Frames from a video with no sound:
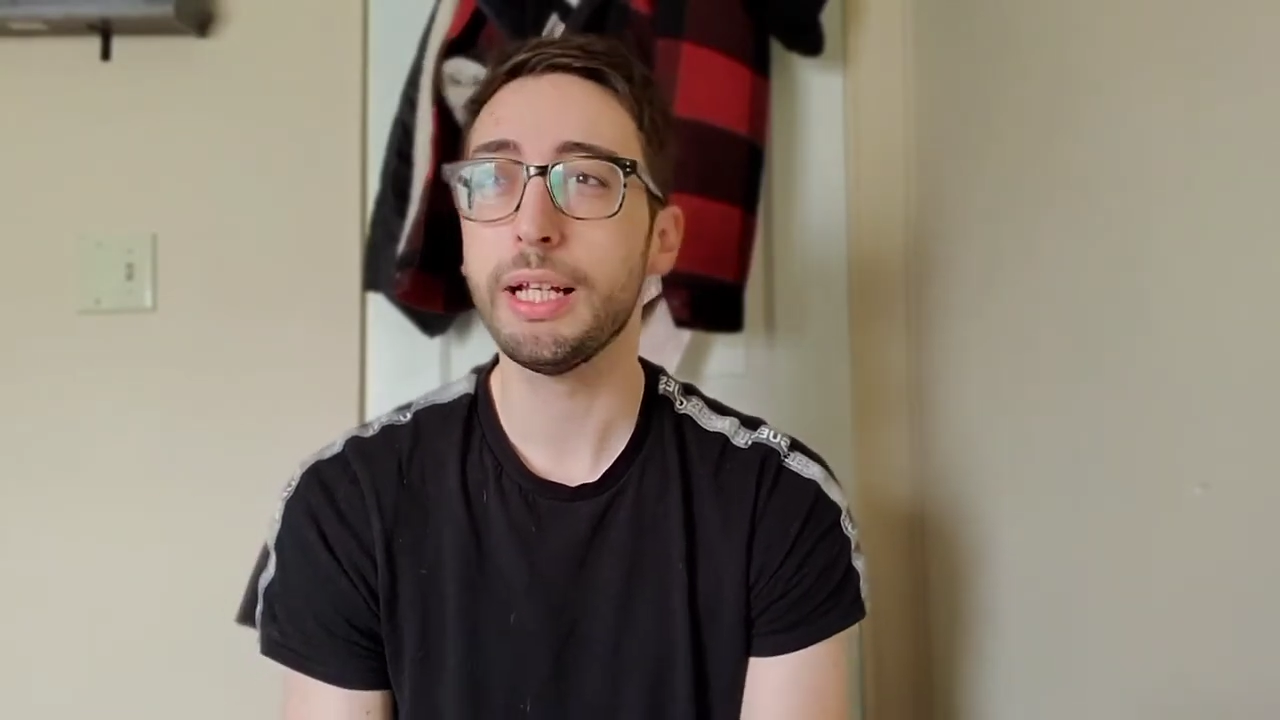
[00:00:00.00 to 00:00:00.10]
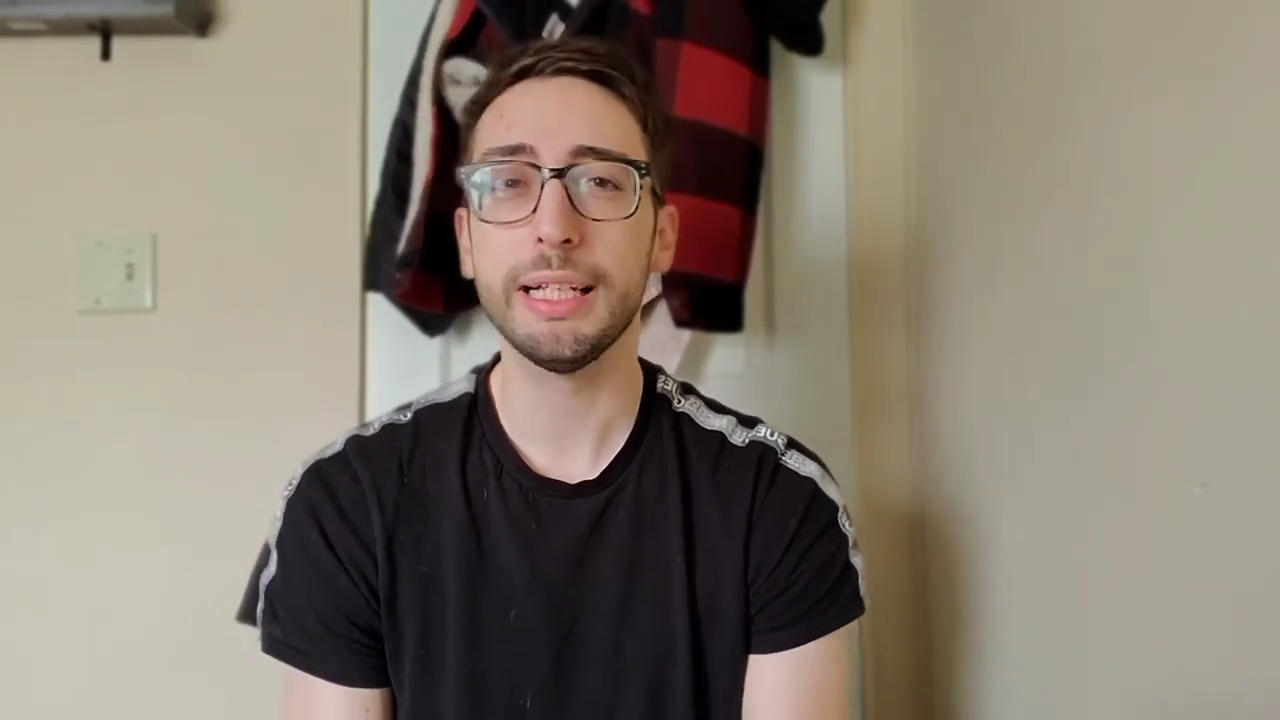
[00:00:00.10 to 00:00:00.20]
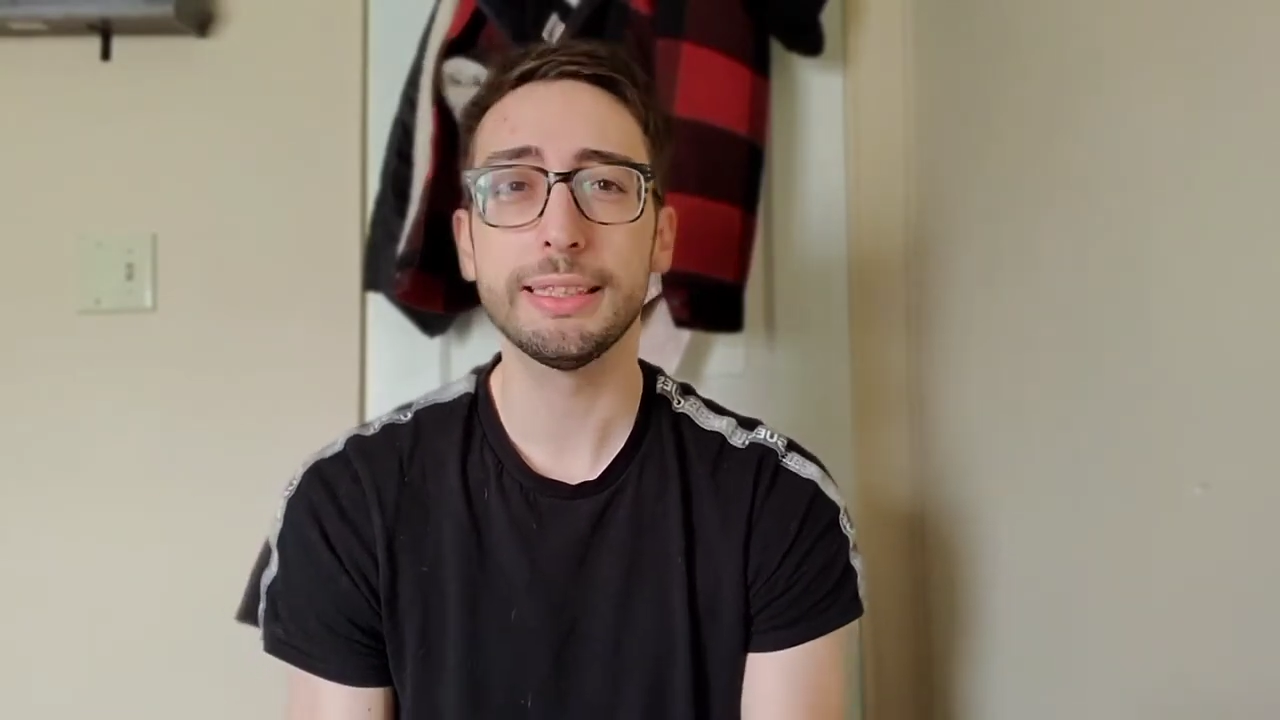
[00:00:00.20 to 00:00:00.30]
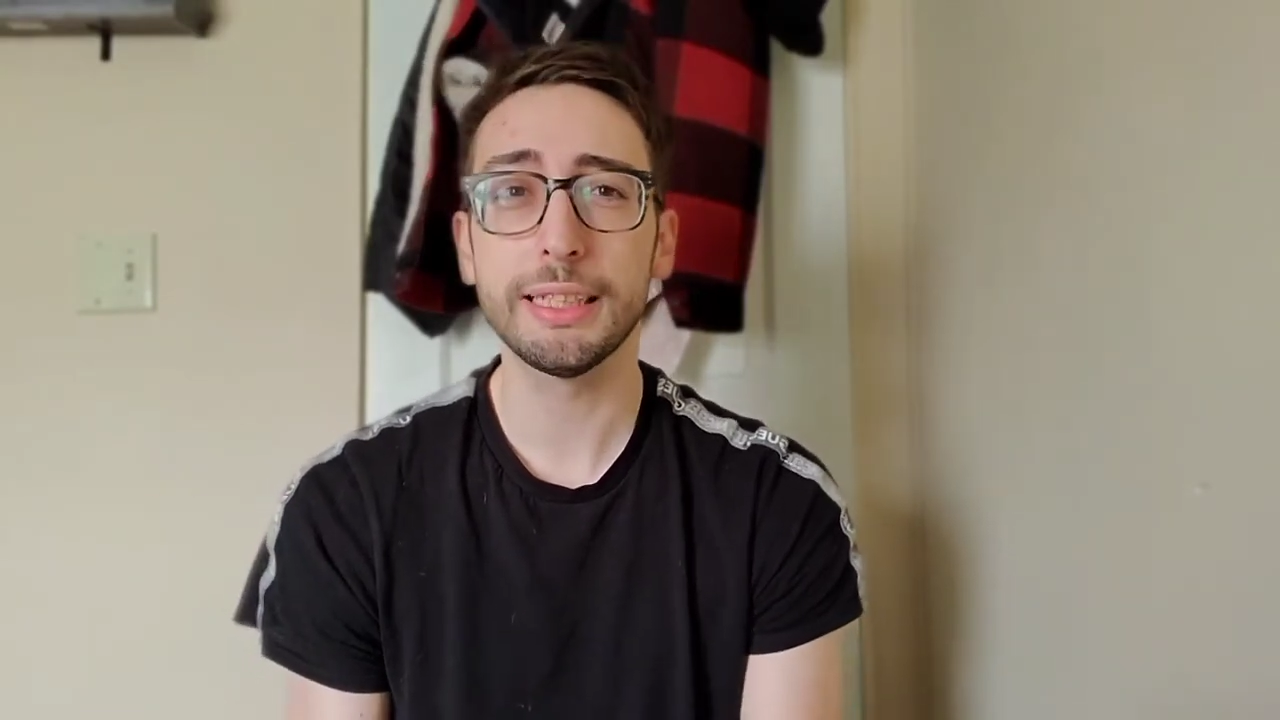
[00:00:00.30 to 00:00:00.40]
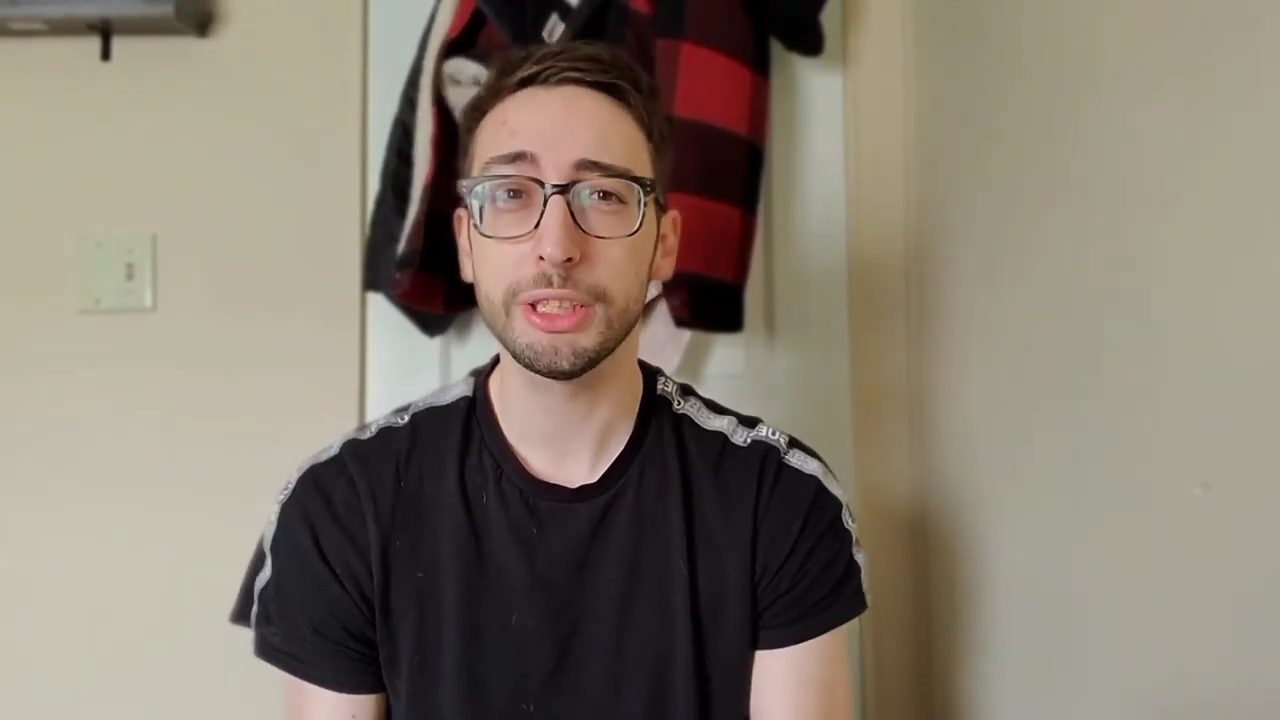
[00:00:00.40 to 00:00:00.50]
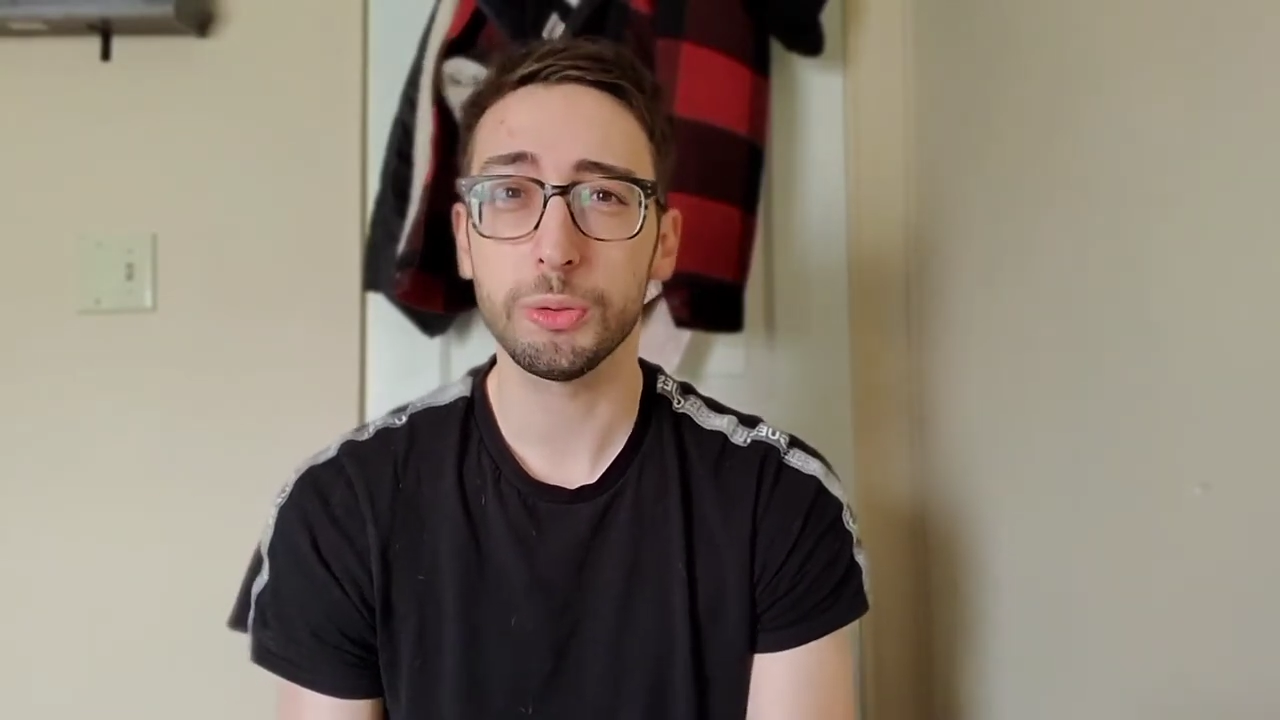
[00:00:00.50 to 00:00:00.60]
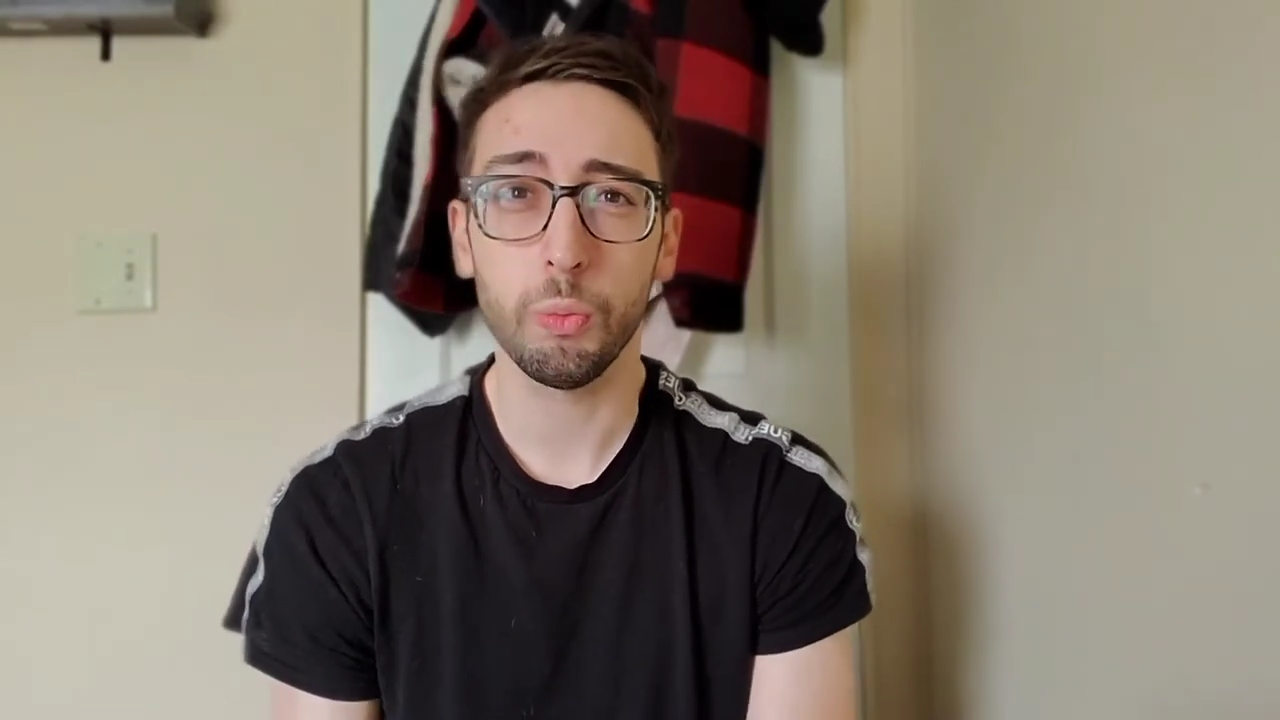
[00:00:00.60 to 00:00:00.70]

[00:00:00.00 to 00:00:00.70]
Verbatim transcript: and it's not just